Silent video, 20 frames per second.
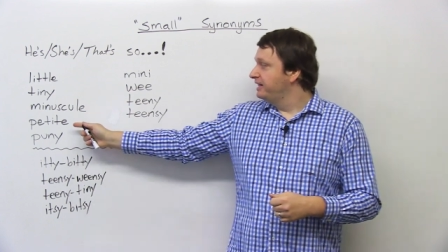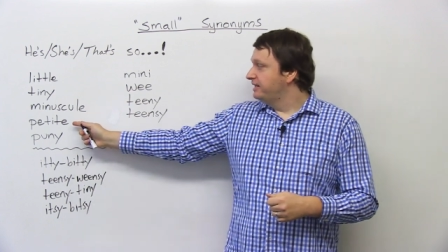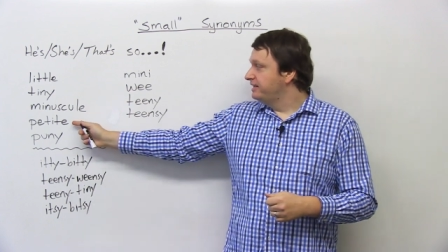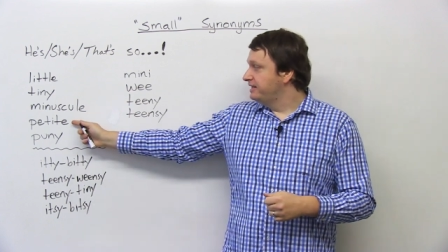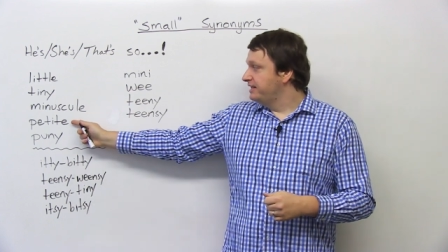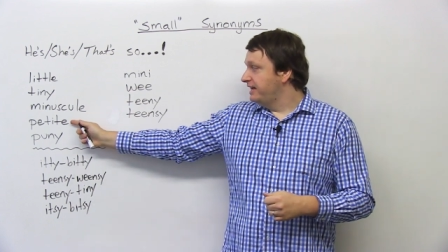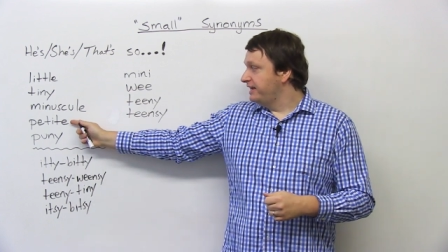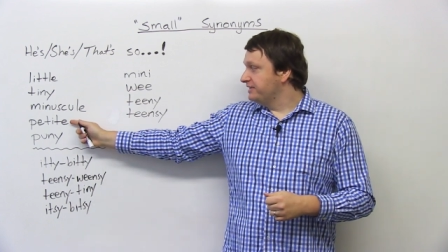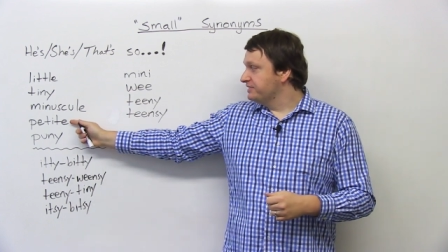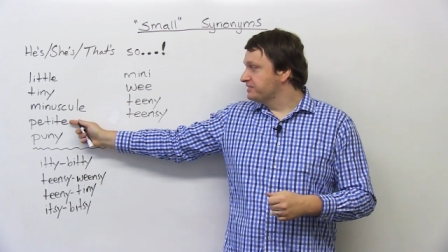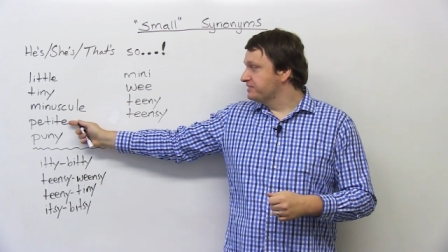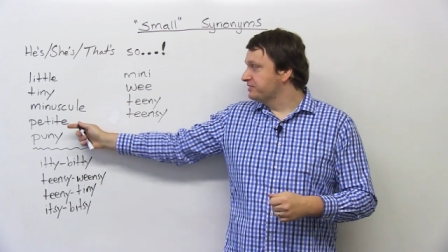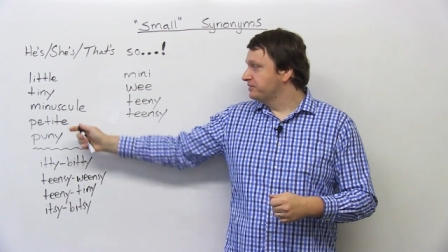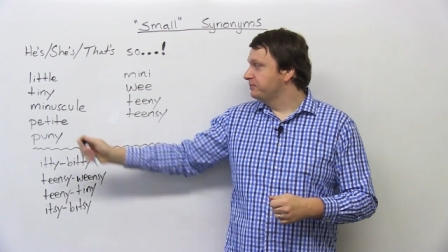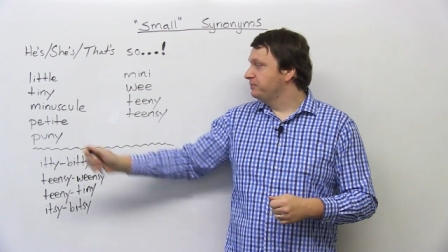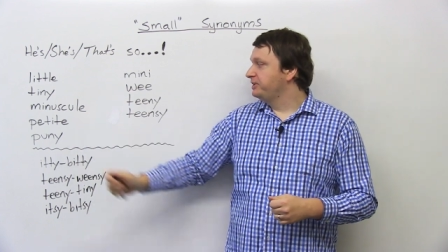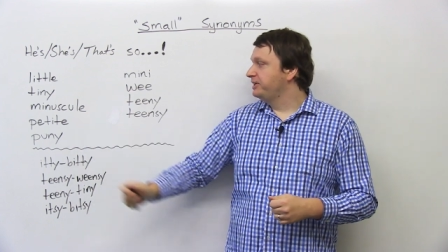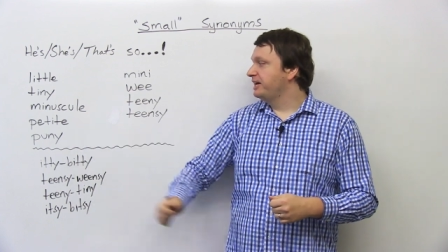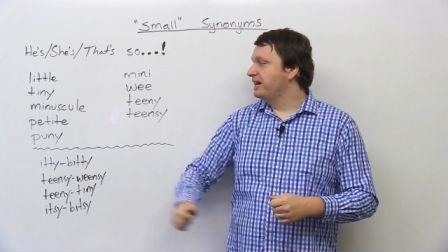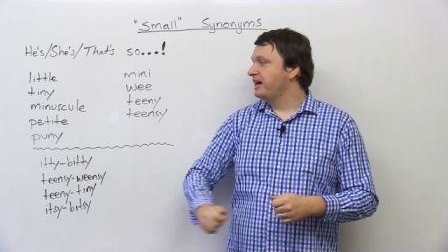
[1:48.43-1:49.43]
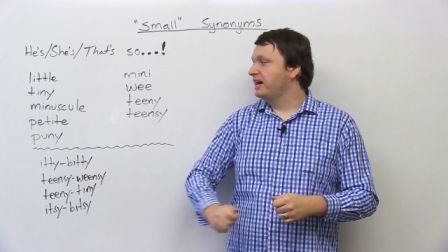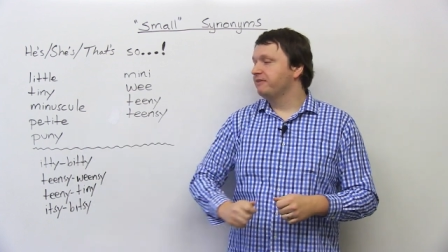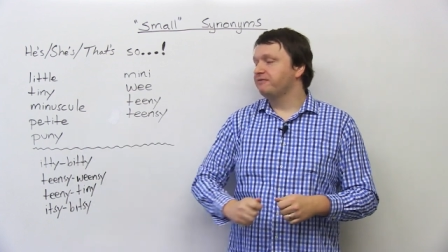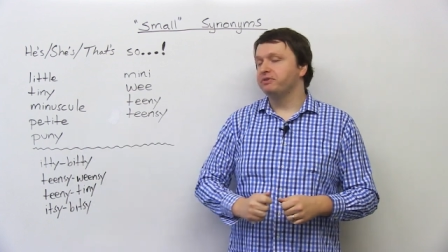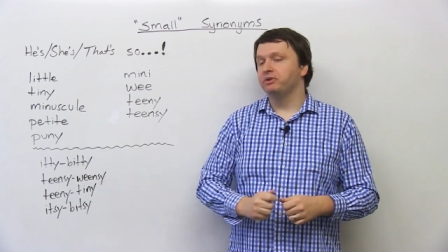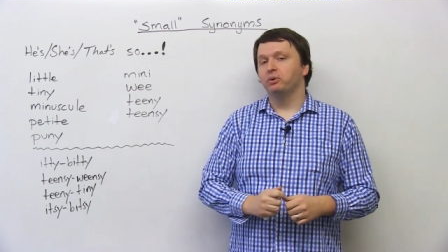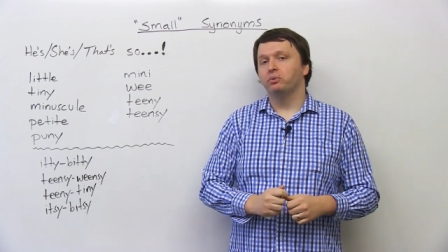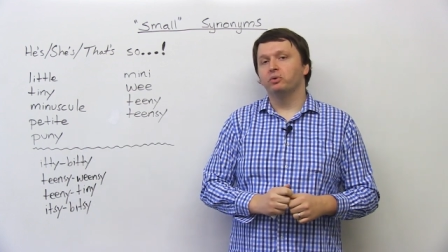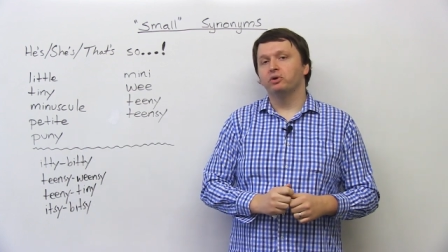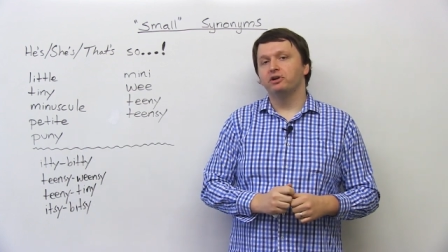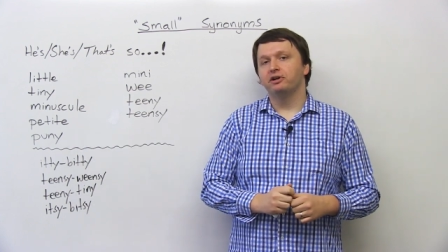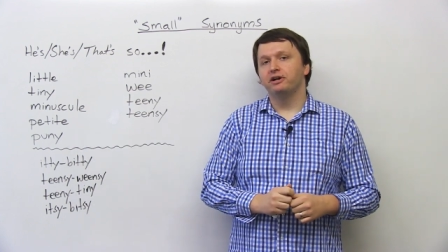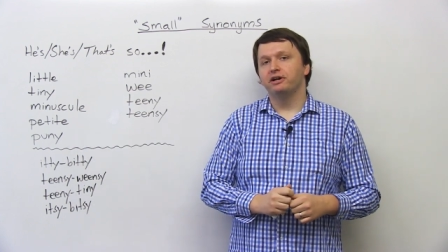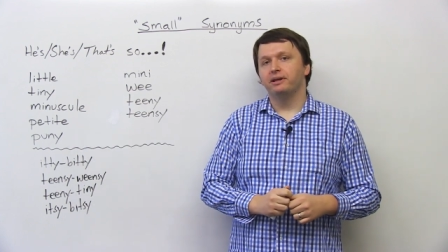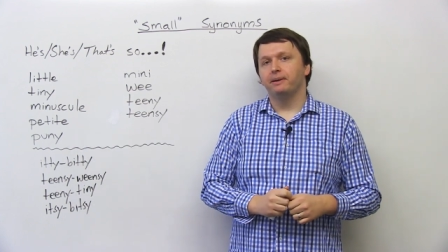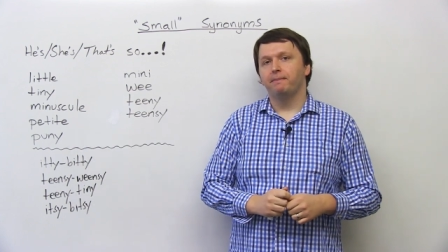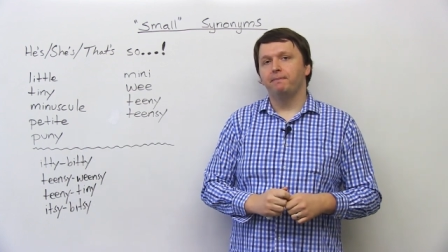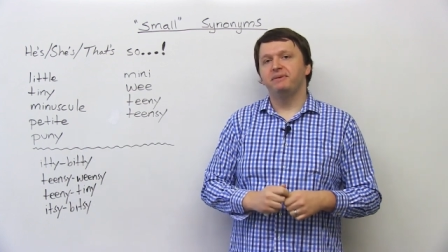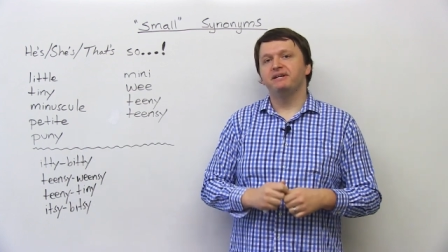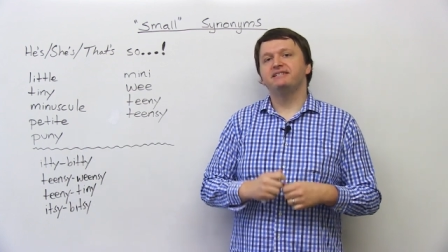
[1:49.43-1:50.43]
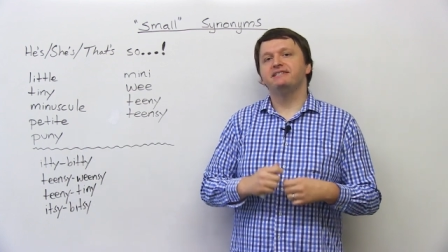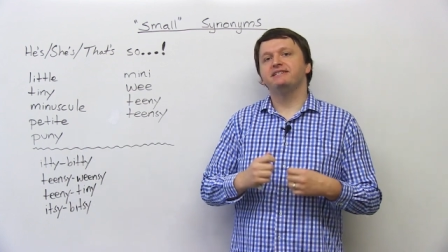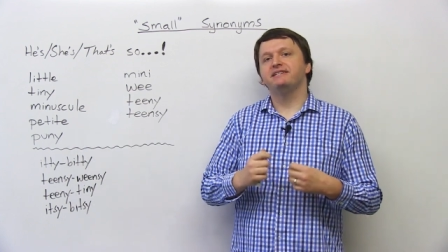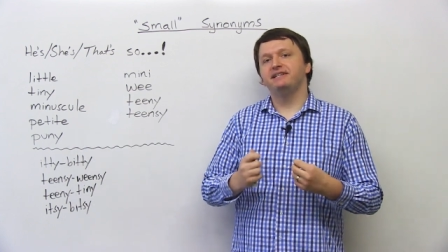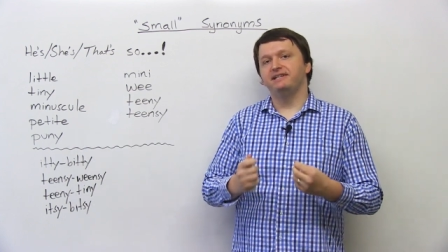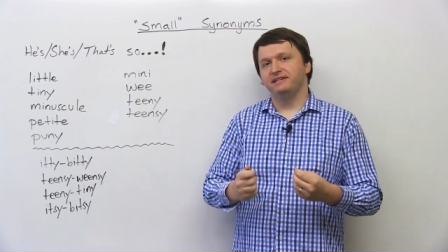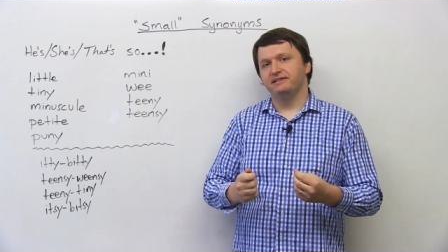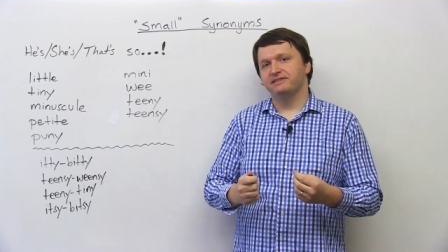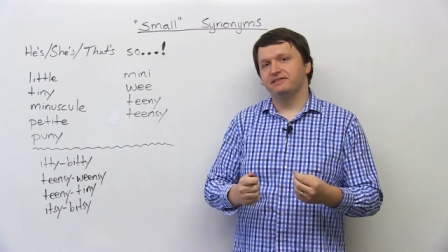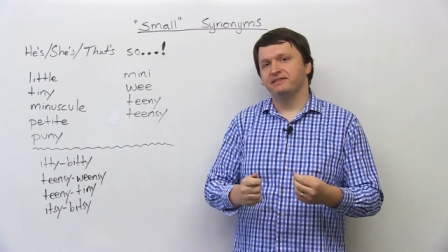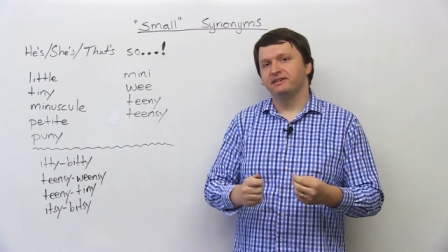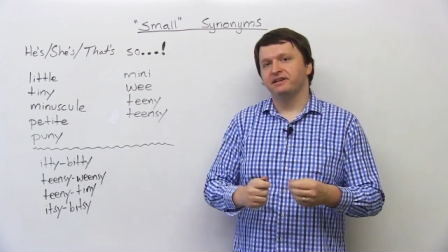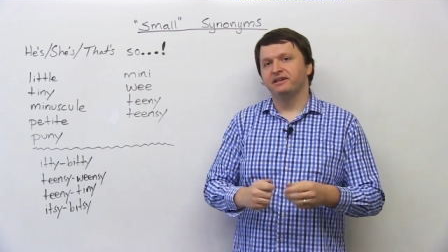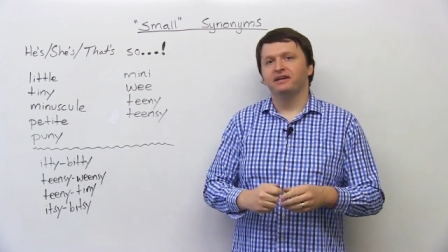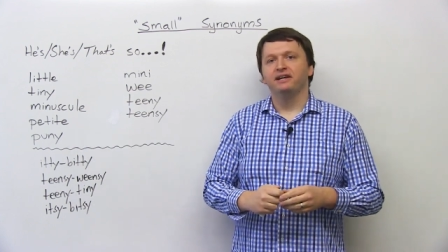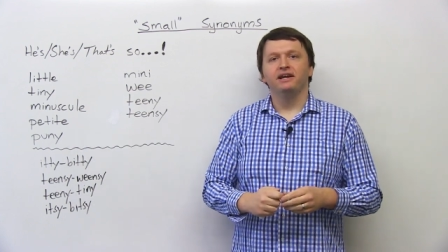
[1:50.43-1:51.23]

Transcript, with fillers: Next, we have the word petite.